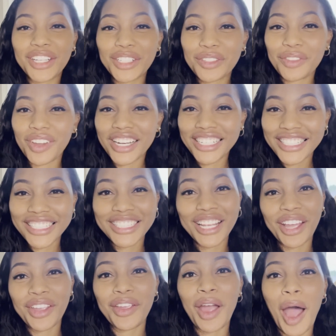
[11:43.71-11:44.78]
just wanted to
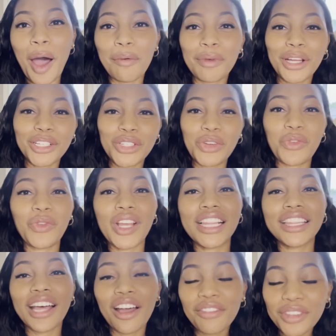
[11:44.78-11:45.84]
tell you how much we
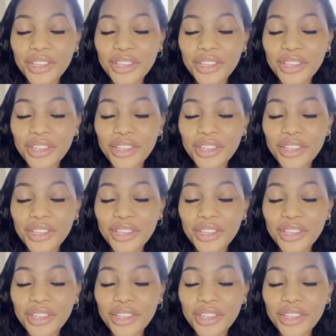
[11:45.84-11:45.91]
love